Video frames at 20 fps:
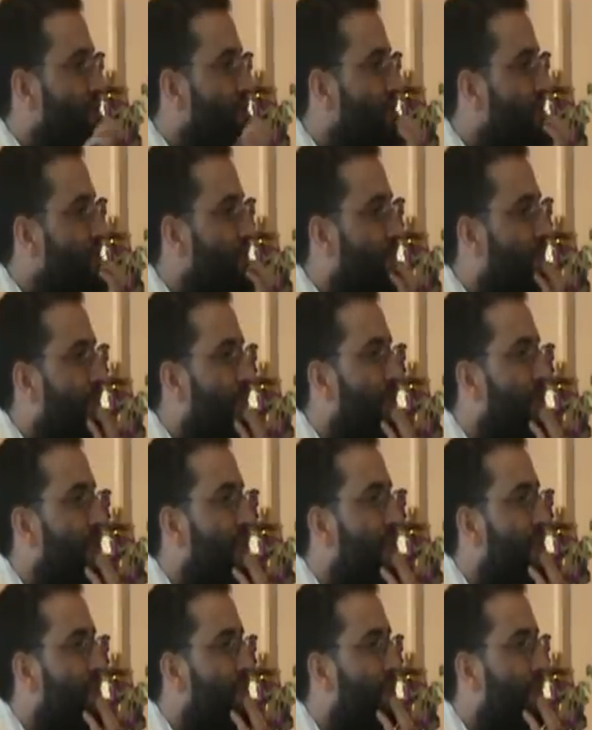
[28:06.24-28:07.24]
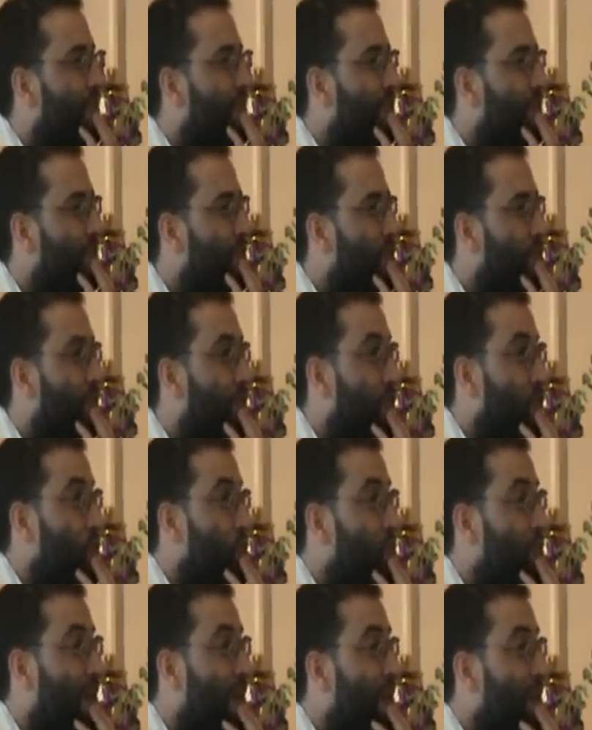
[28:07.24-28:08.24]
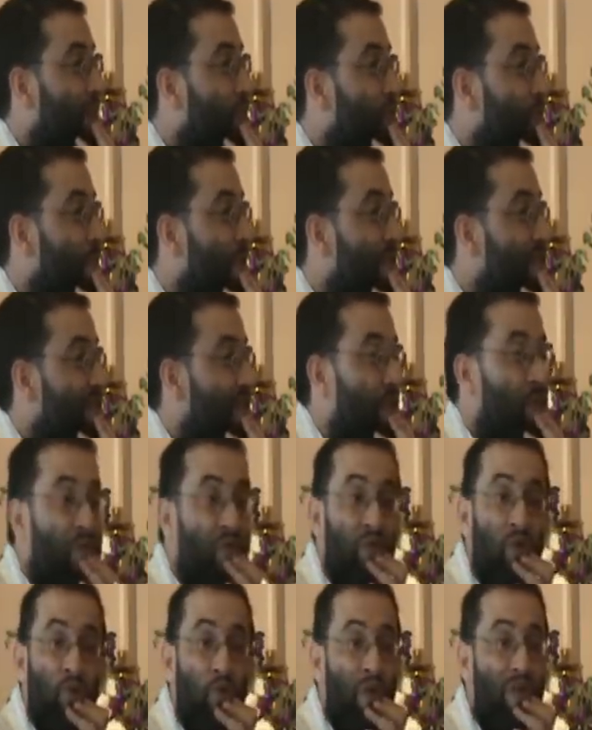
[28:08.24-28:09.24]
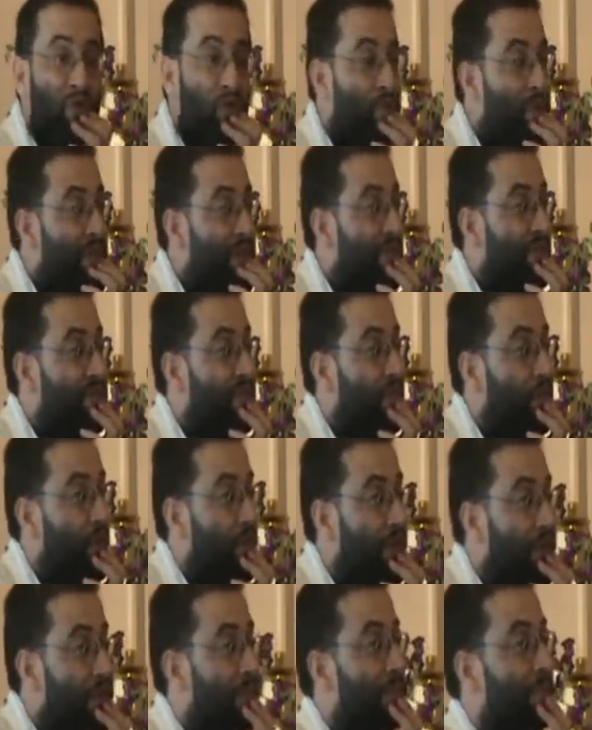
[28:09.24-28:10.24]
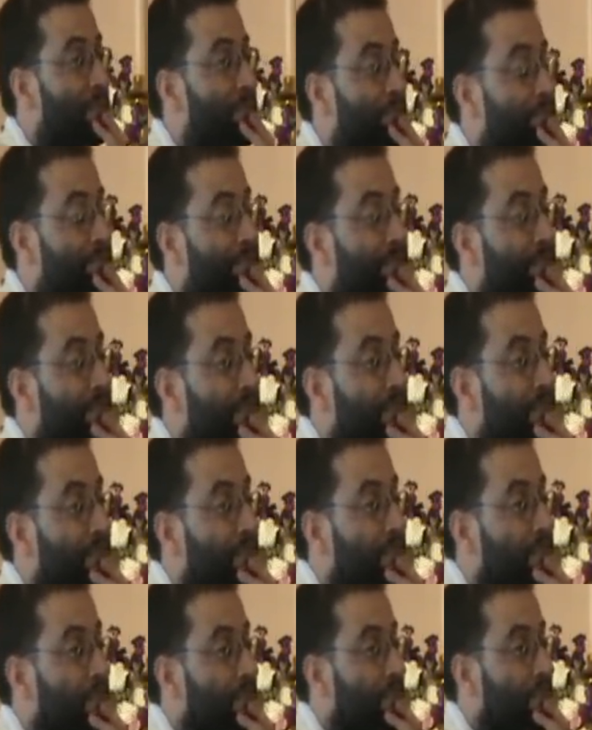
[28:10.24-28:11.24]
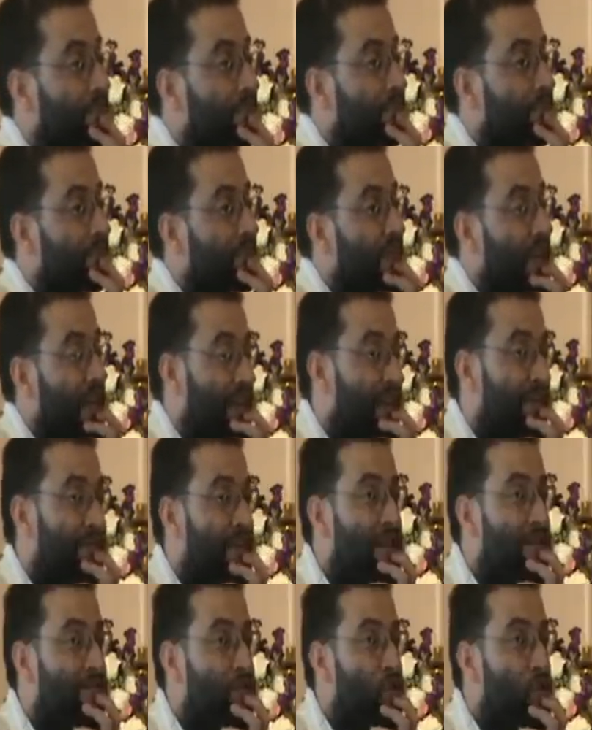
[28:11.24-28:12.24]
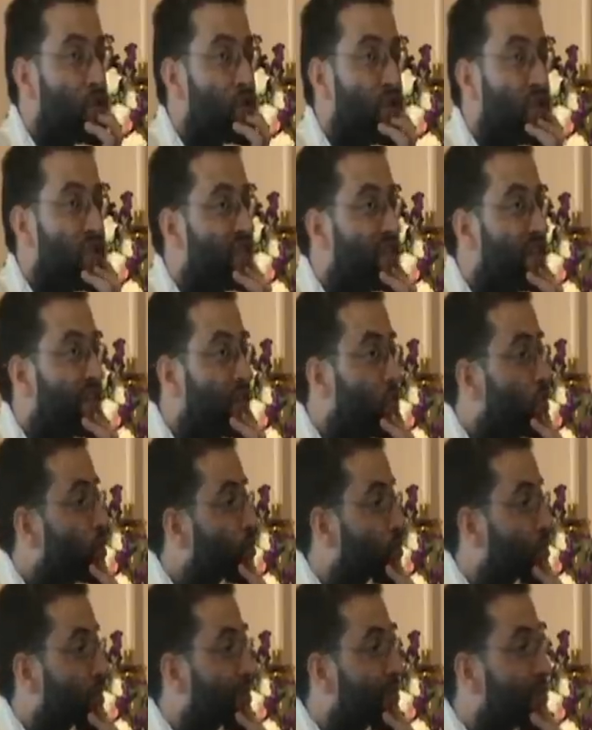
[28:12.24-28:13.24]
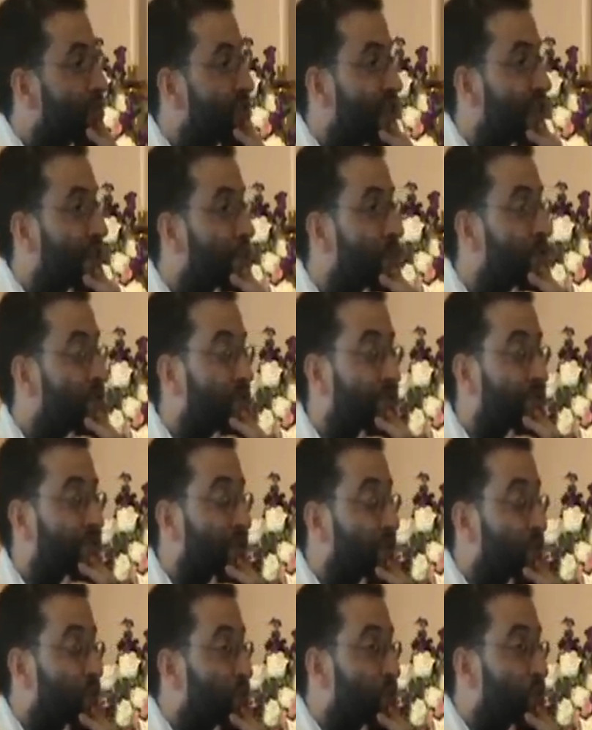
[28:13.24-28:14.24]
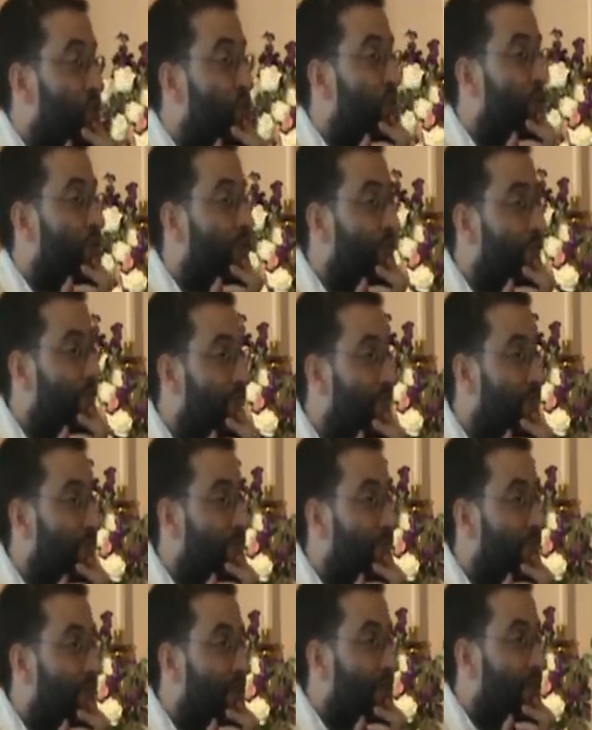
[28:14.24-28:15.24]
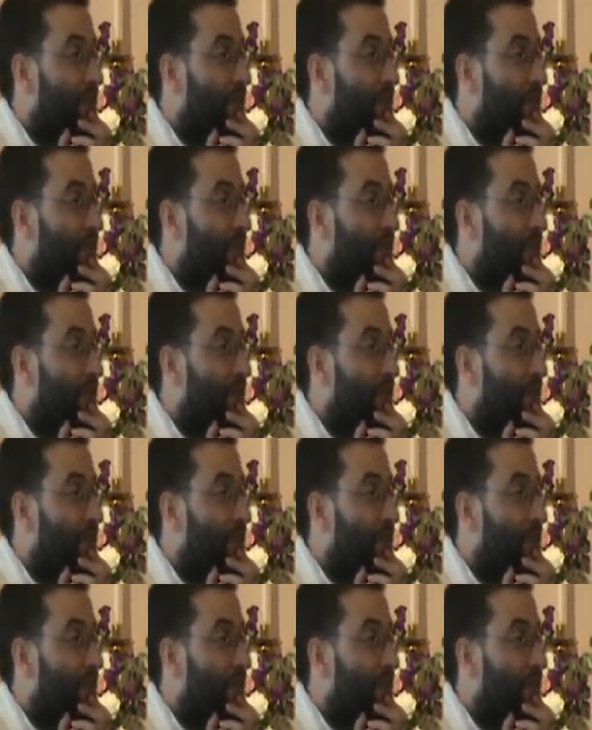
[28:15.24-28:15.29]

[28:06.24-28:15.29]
I was very, Father Nodar admits I was always obedient to him. And I've never said no to any assignments to Father Couture.